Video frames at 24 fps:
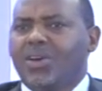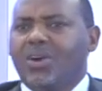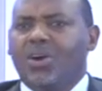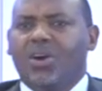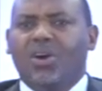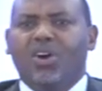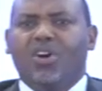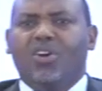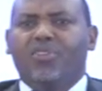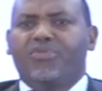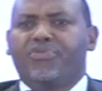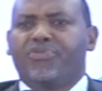
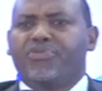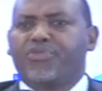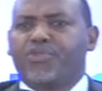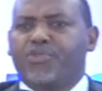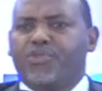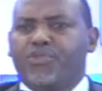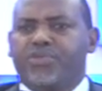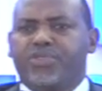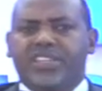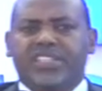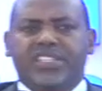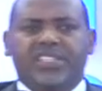all
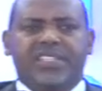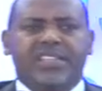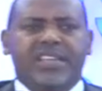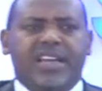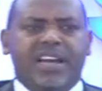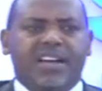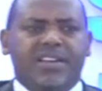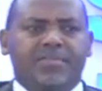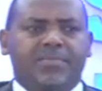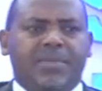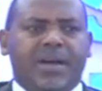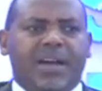through this
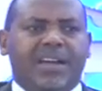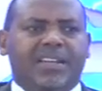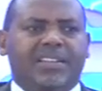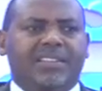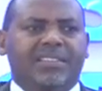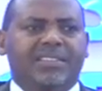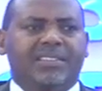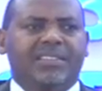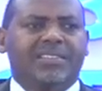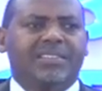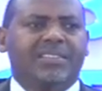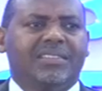young man
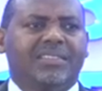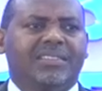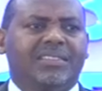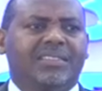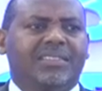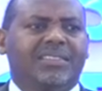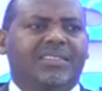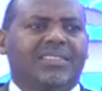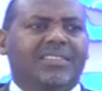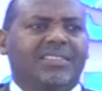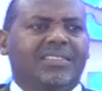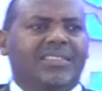
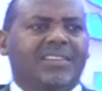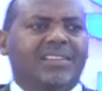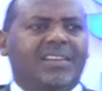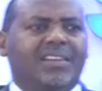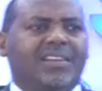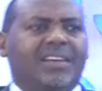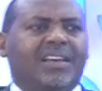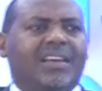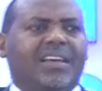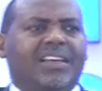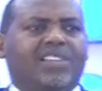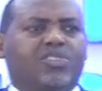
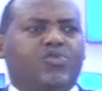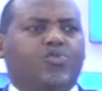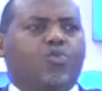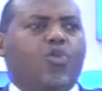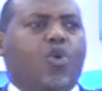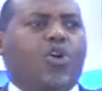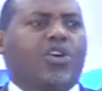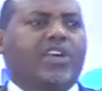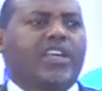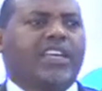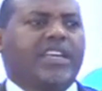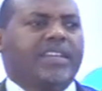is
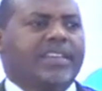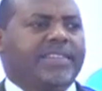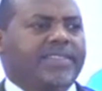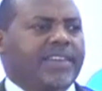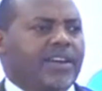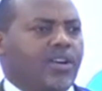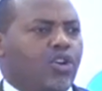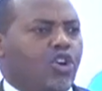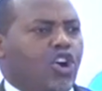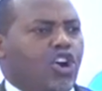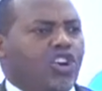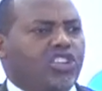walking in
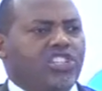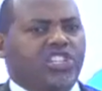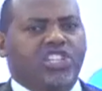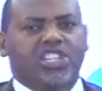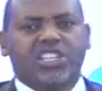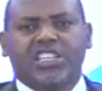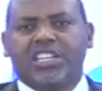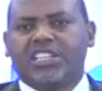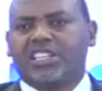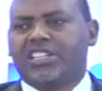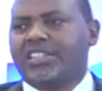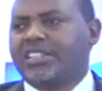the
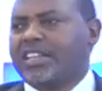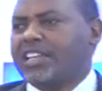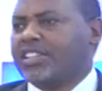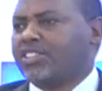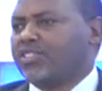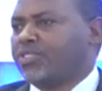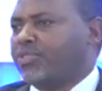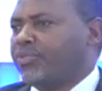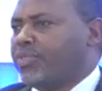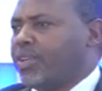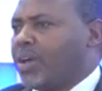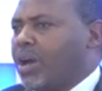
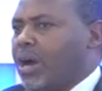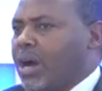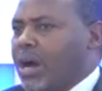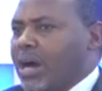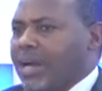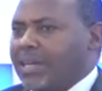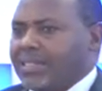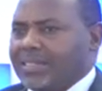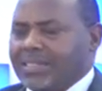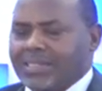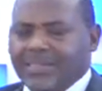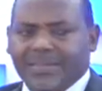consciousness of
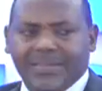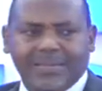God.